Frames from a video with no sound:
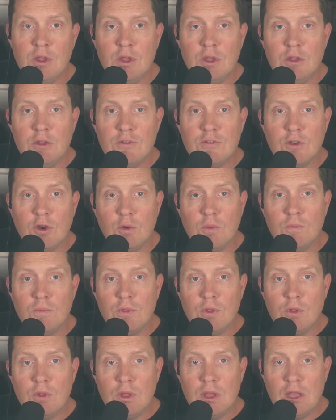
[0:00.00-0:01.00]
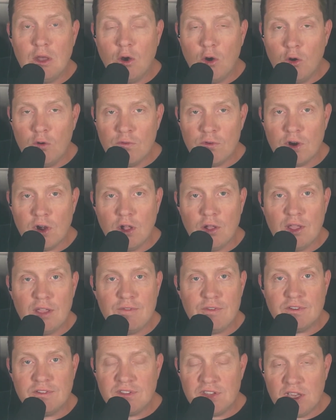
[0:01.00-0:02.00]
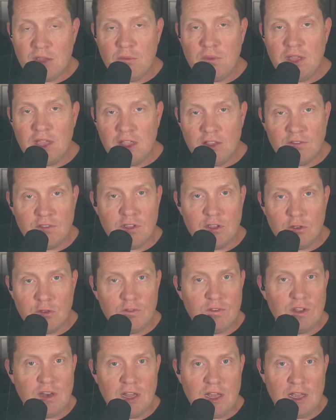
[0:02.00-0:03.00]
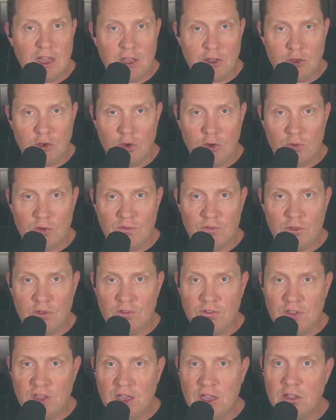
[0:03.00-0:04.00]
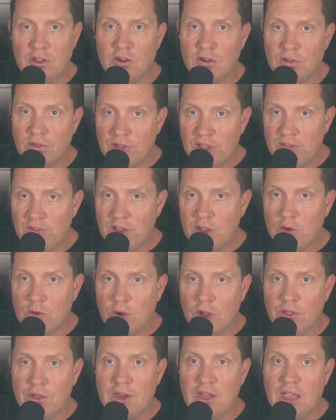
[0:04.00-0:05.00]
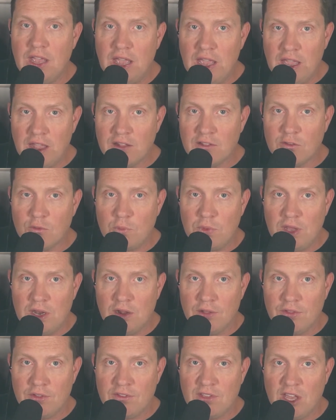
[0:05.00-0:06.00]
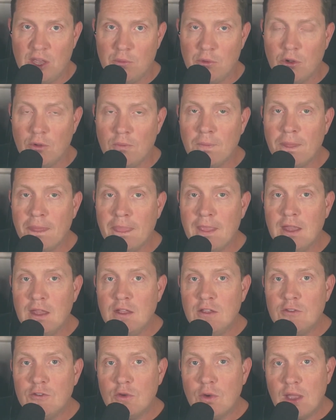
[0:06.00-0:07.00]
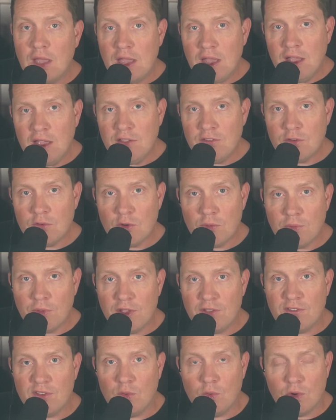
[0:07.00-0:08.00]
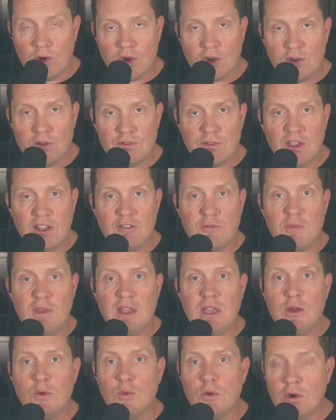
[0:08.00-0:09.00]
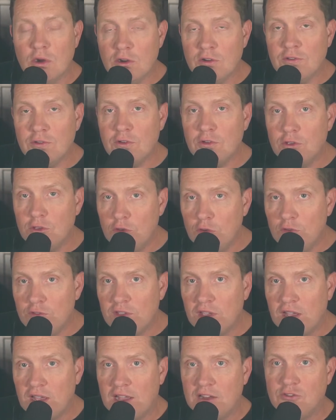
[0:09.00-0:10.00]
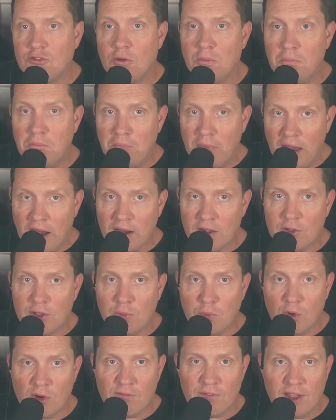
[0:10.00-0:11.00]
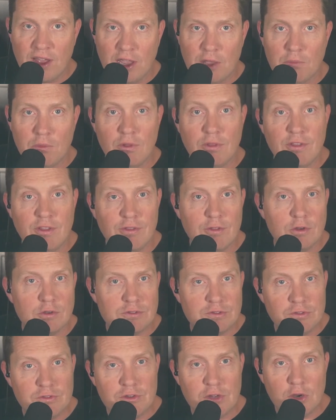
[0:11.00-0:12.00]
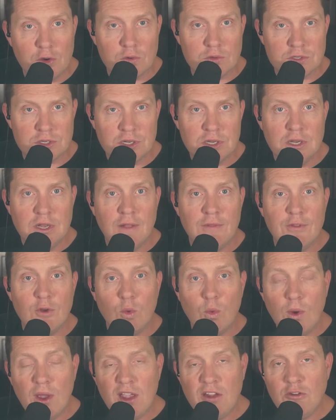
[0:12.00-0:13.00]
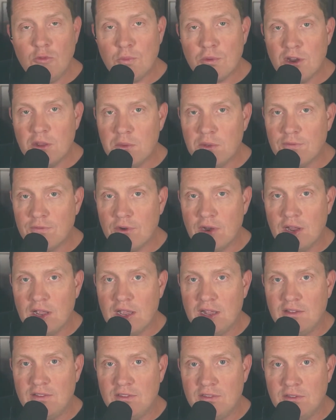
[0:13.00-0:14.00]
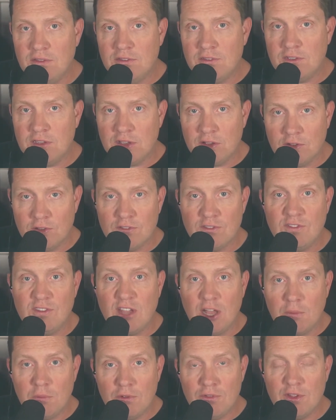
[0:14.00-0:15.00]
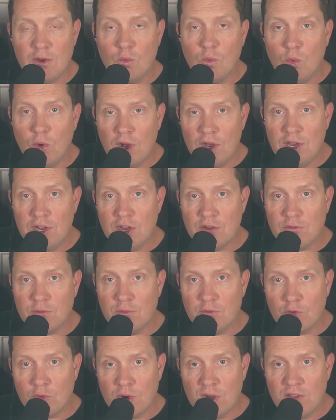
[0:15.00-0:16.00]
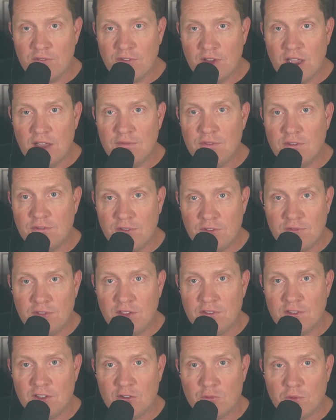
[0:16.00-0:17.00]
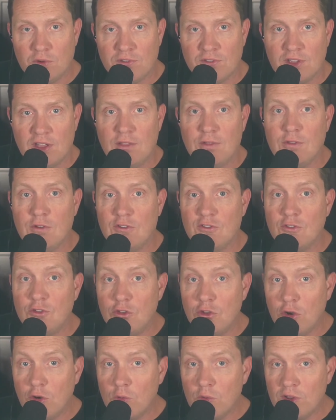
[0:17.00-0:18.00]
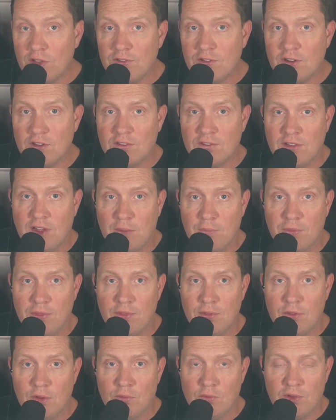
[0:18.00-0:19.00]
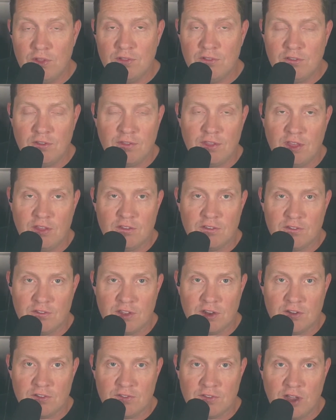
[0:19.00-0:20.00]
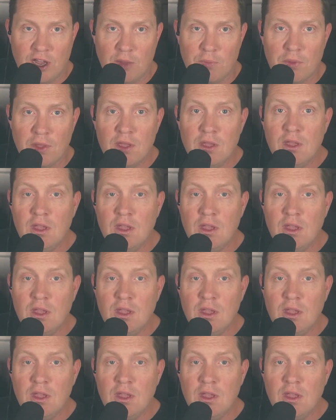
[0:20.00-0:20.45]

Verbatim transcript: So, Overall, if your team isn't using AI code reviews yet, you're leaving quality and speed on the table. So AI isn't replacing workers. It's making workers who use AI dramatically more valuable than those who don't. The wage premium for AI skills doubled in one year from 25 to 56%. There's no reason to stop to think this is going to stop.